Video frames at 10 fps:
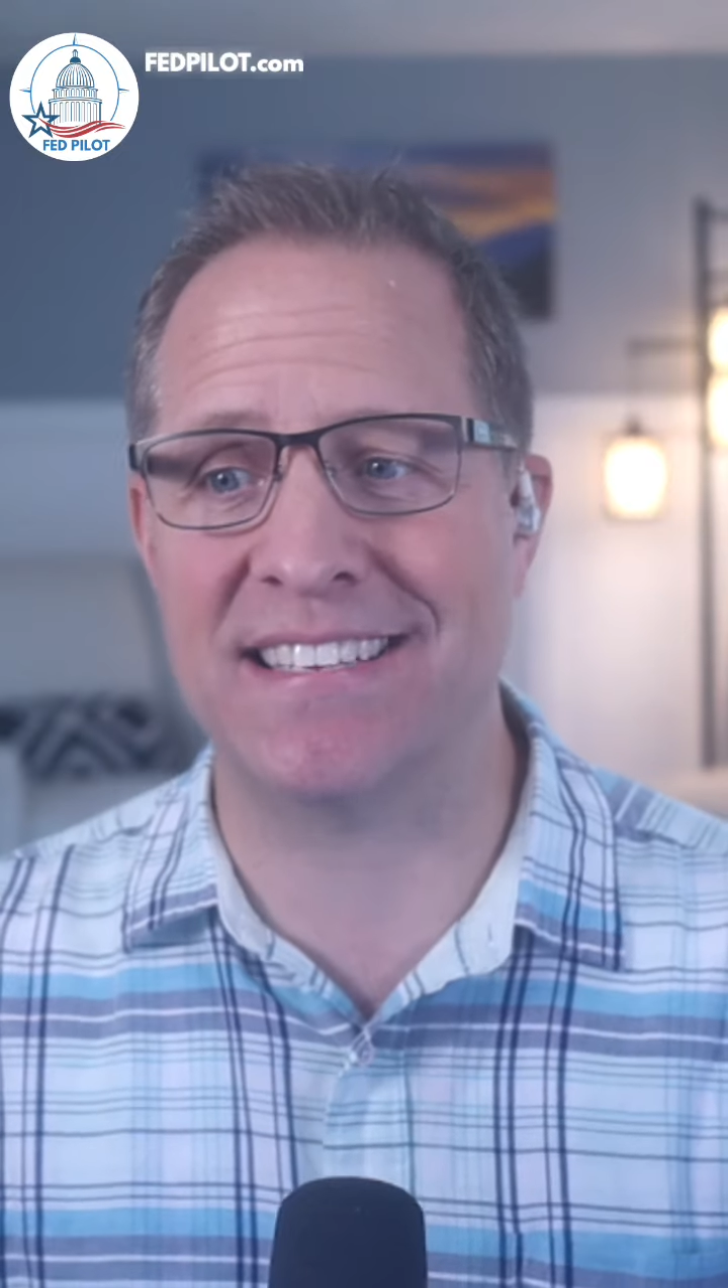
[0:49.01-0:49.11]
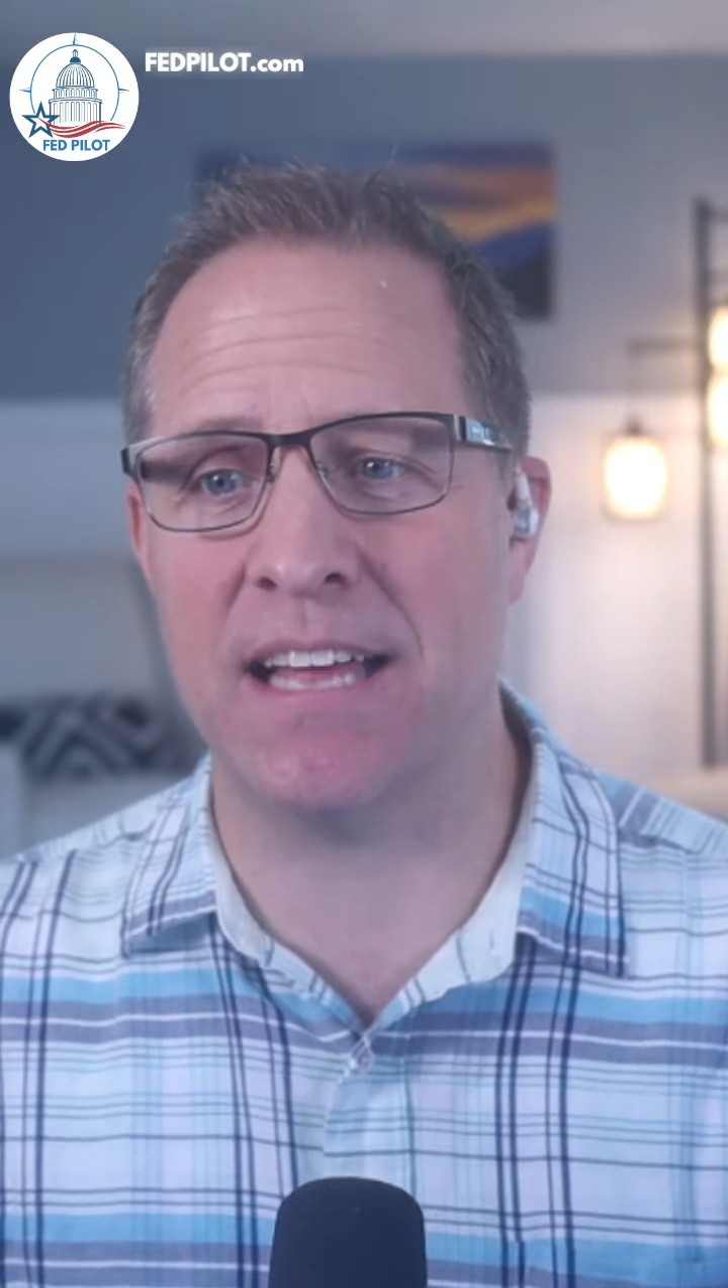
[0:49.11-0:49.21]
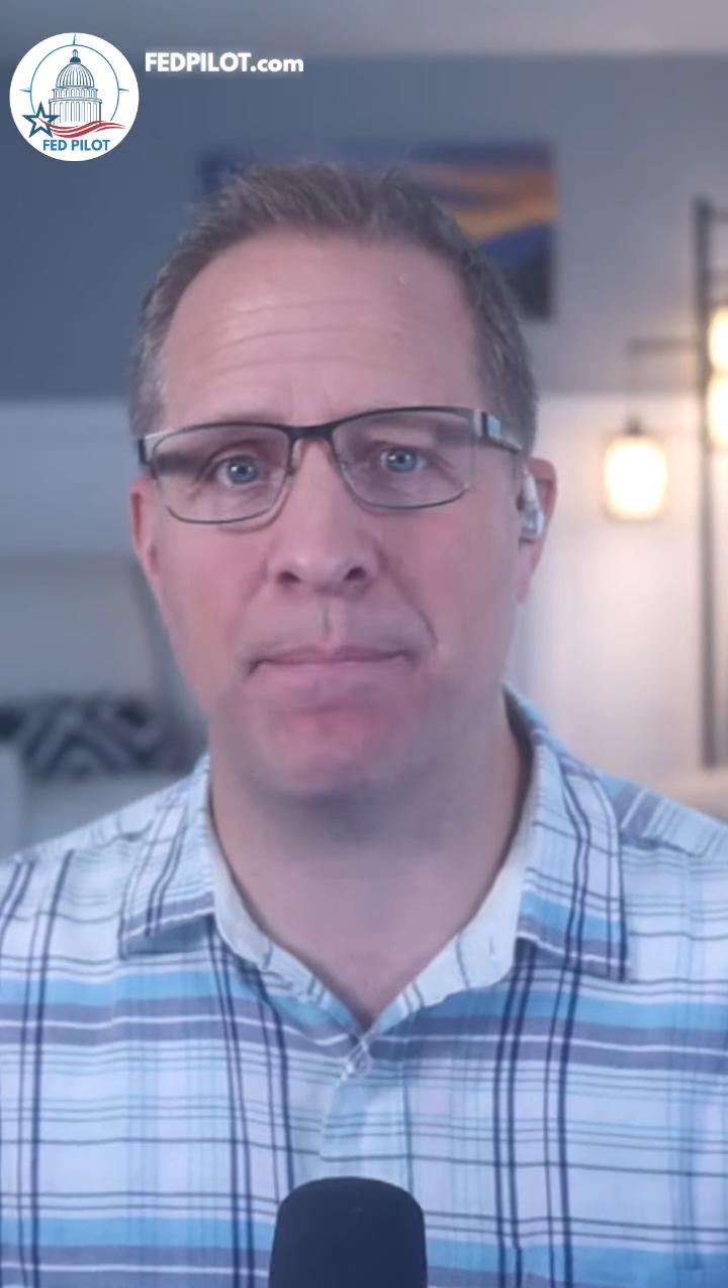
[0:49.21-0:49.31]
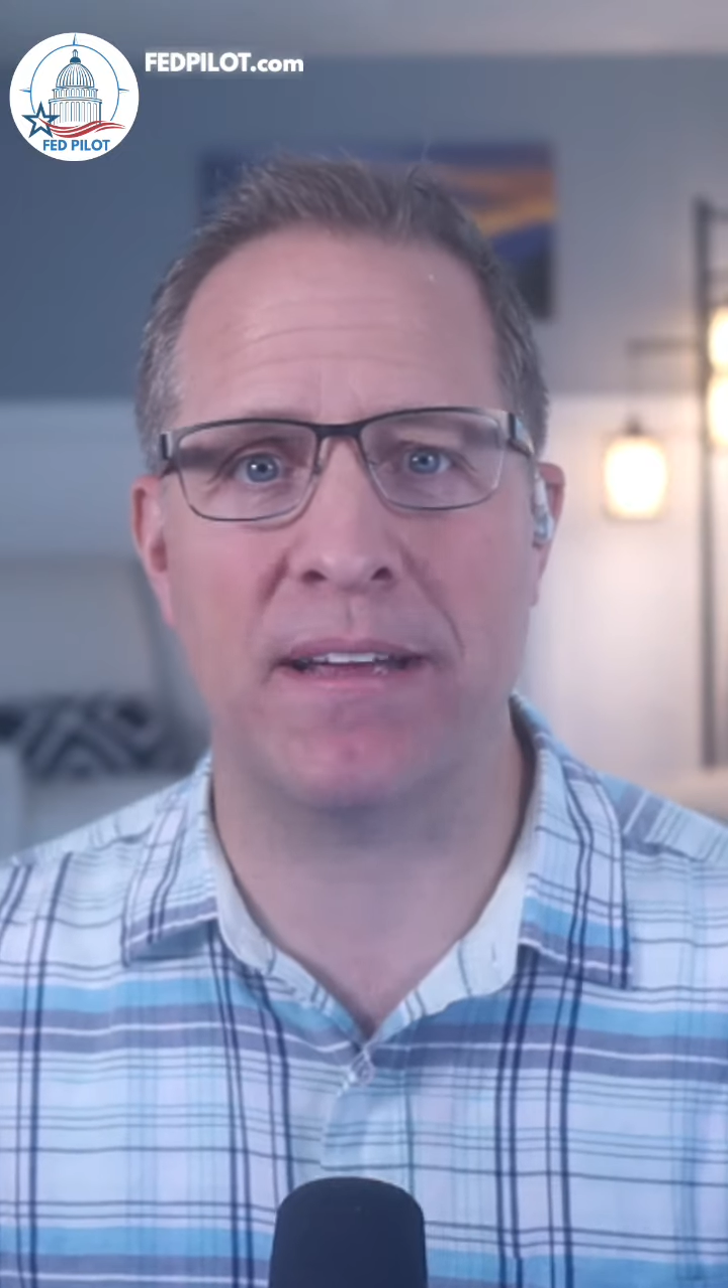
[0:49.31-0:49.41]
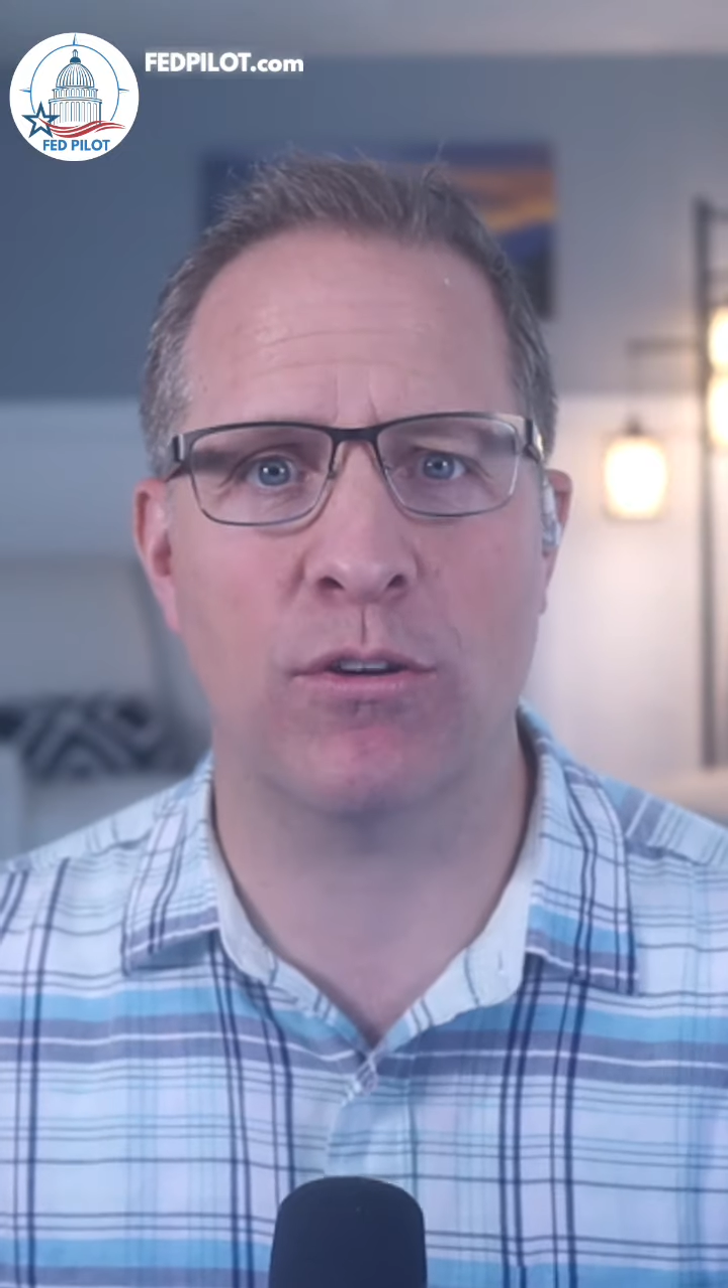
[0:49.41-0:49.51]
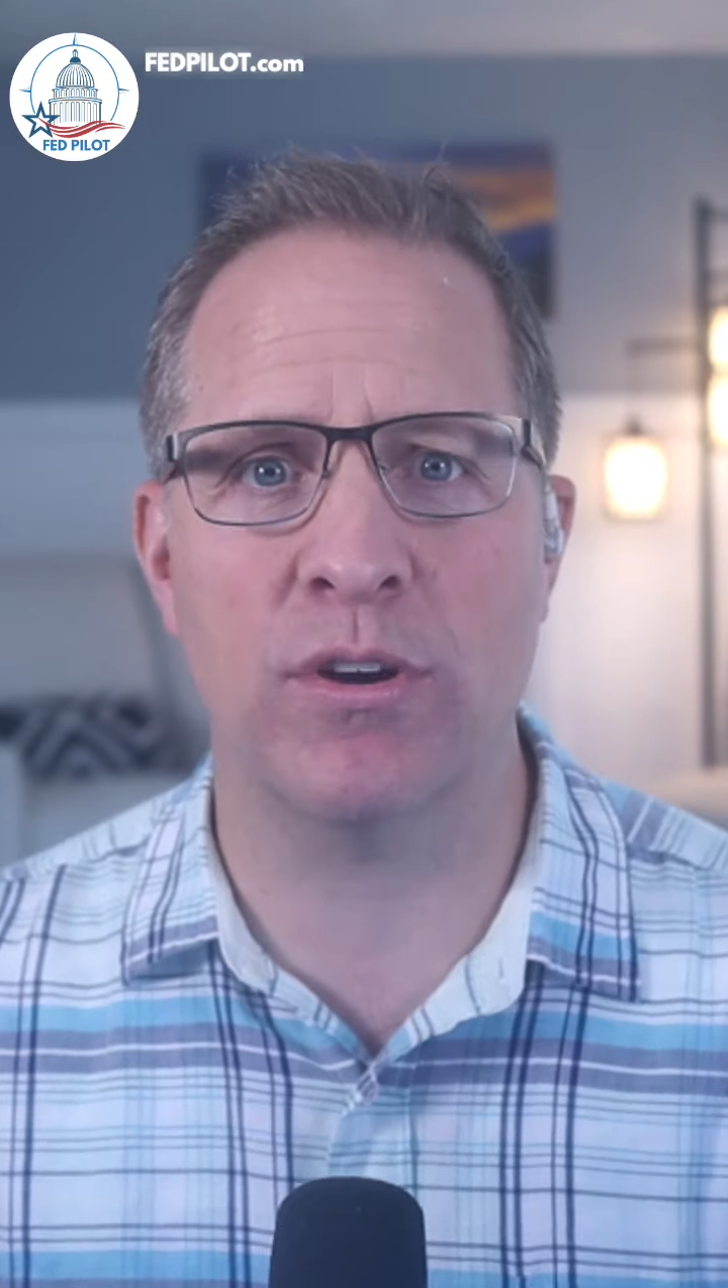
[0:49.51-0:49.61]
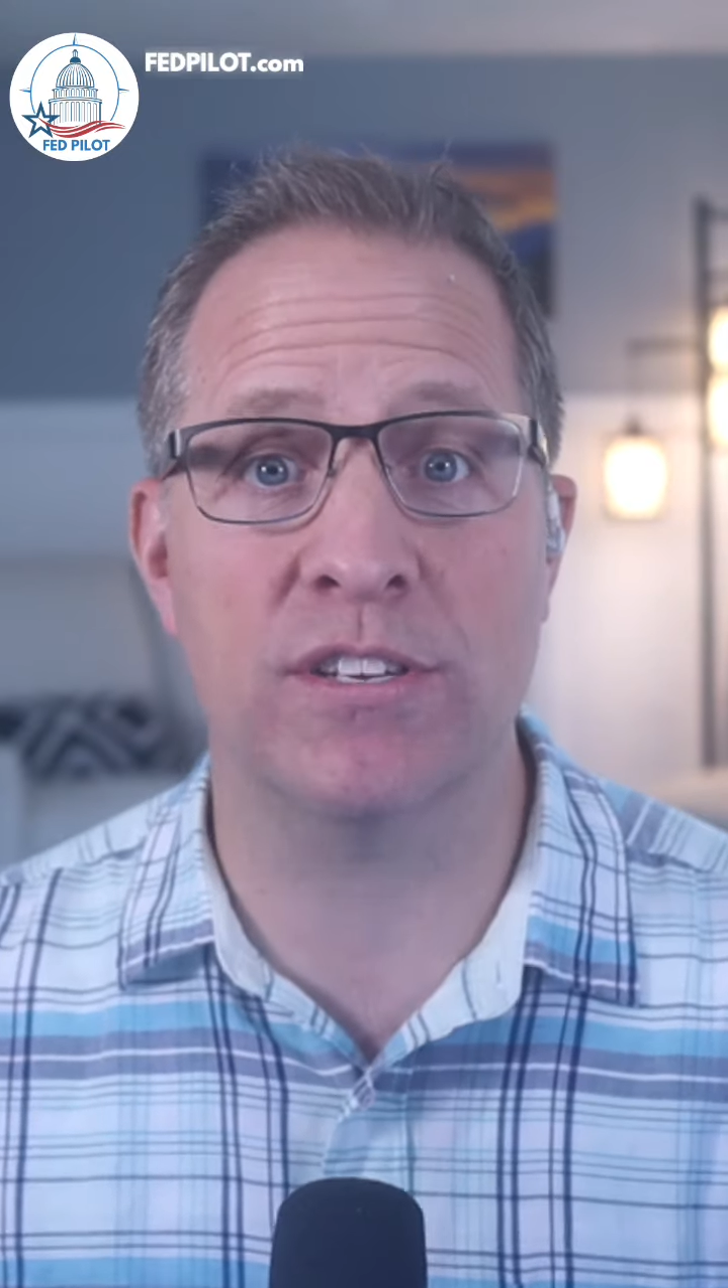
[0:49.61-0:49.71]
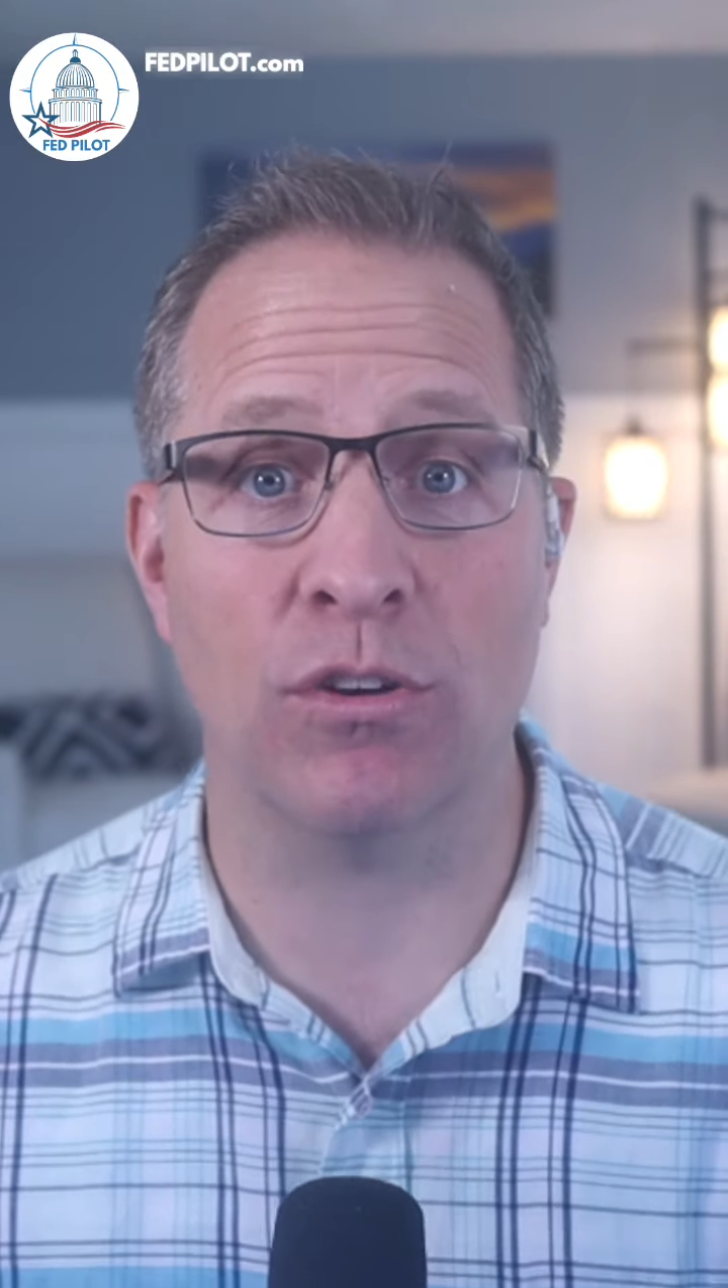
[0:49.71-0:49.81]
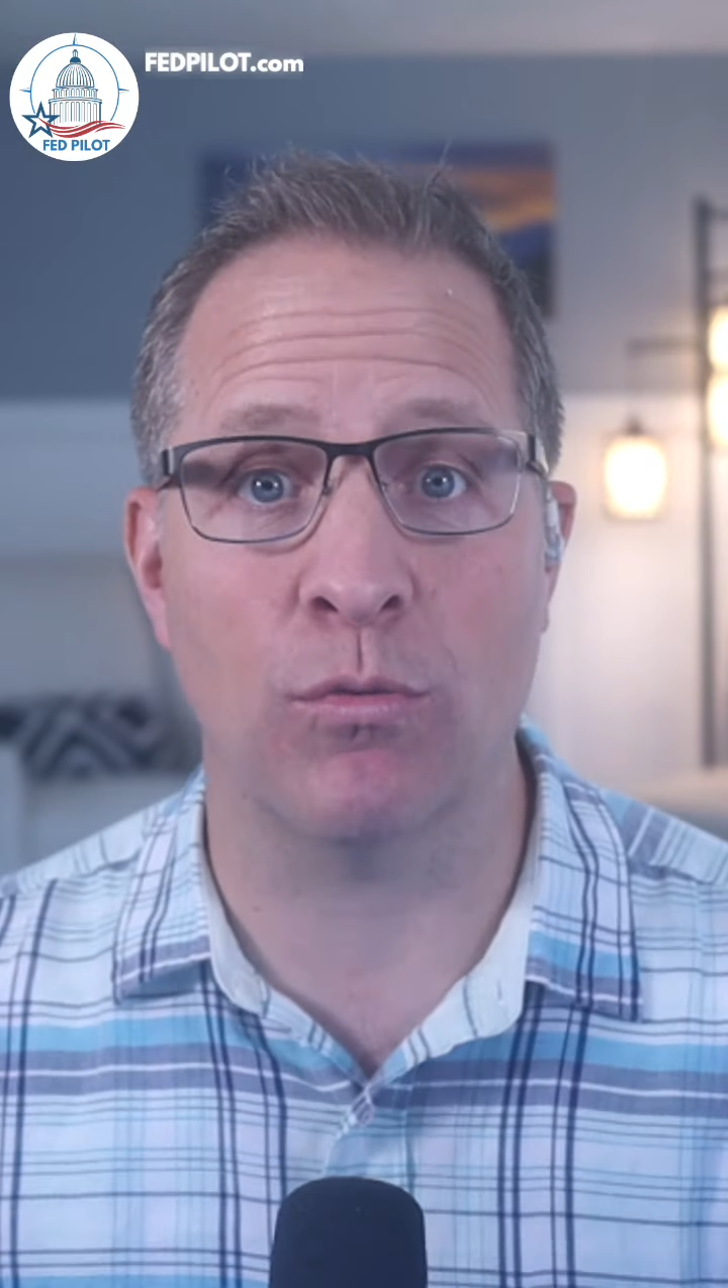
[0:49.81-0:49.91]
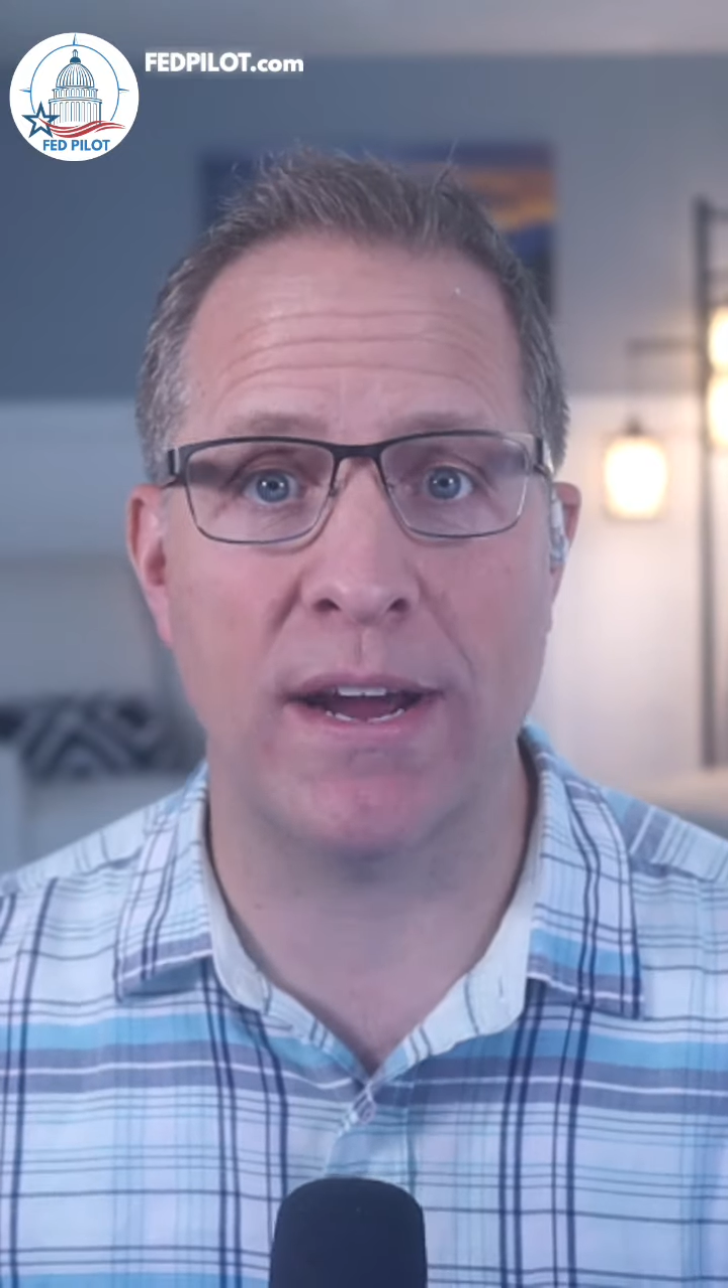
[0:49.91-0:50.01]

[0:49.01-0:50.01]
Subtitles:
step increase or a